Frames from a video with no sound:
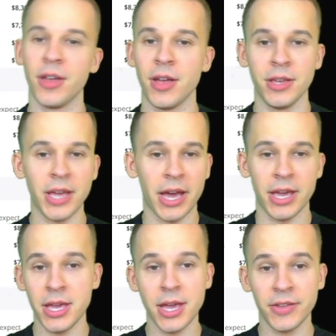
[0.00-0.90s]
Yeah,
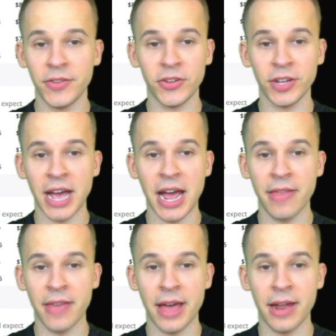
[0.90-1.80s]
he is just a guy
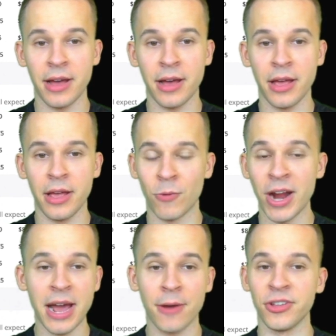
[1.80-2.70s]
that
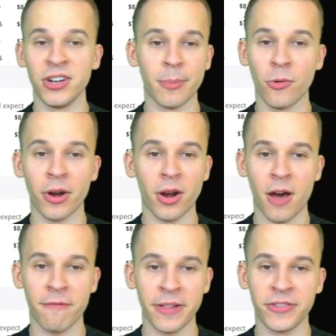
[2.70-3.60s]
right now is the number one on
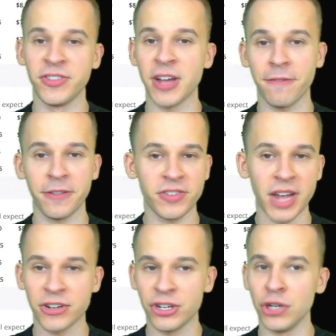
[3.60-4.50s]
offense. Stuff and
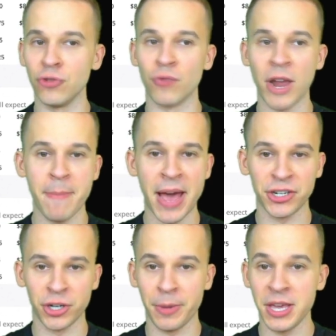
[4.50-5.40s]
stat sheet, great
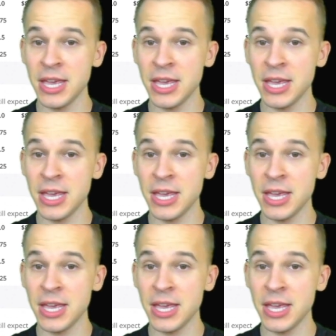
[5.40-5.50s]
matchup.